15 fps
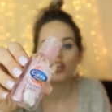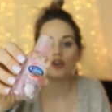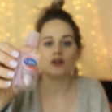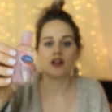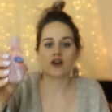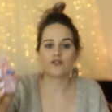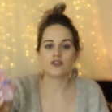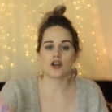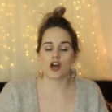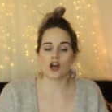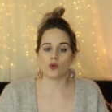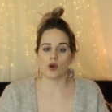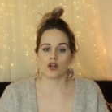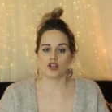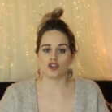you never
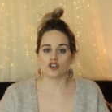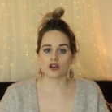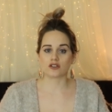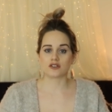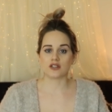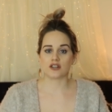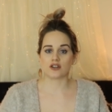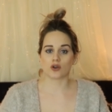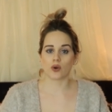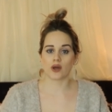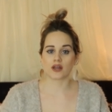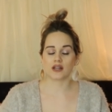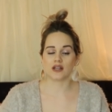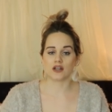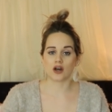know when you just need to
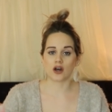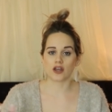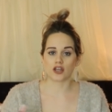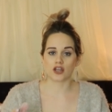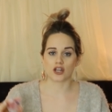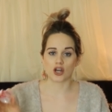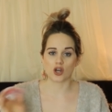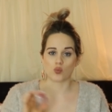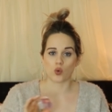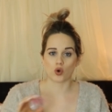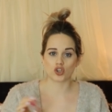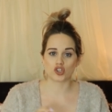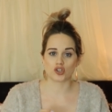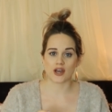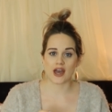quickly, like, you know,
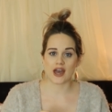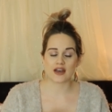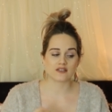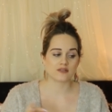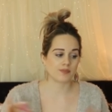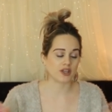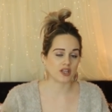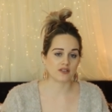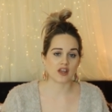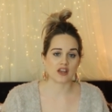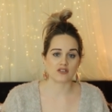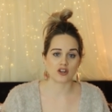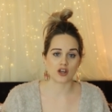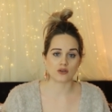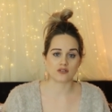wash your hands, but
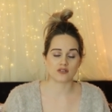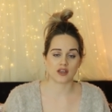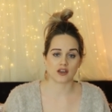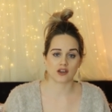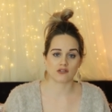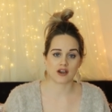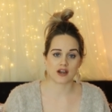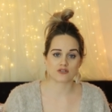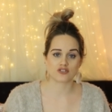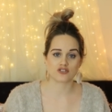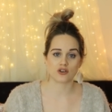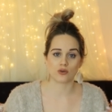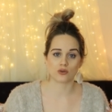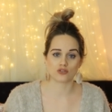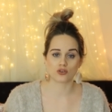there's no sink around to
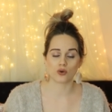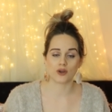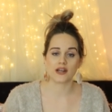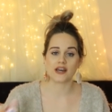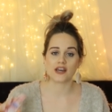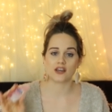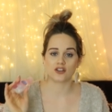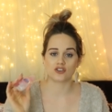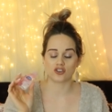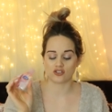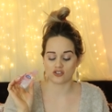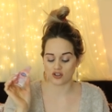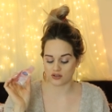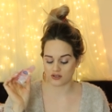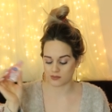do it or toilet.
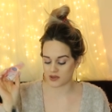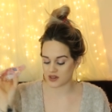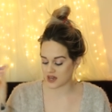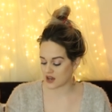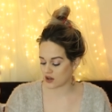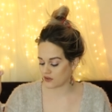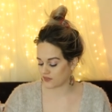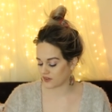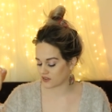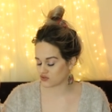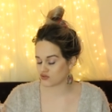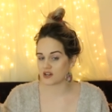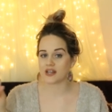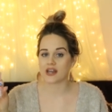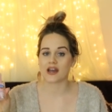Just use some of that. I think
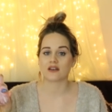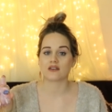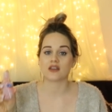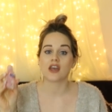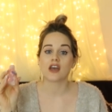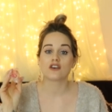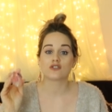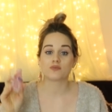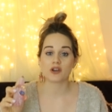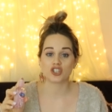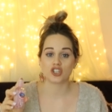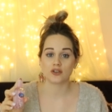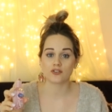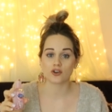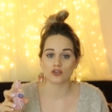it's really handy,
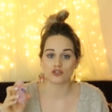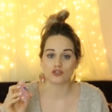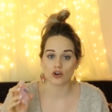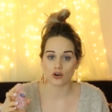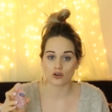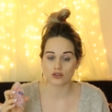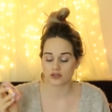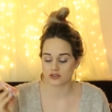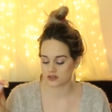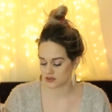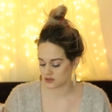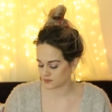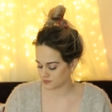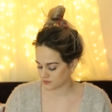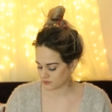especially if you've got dogs.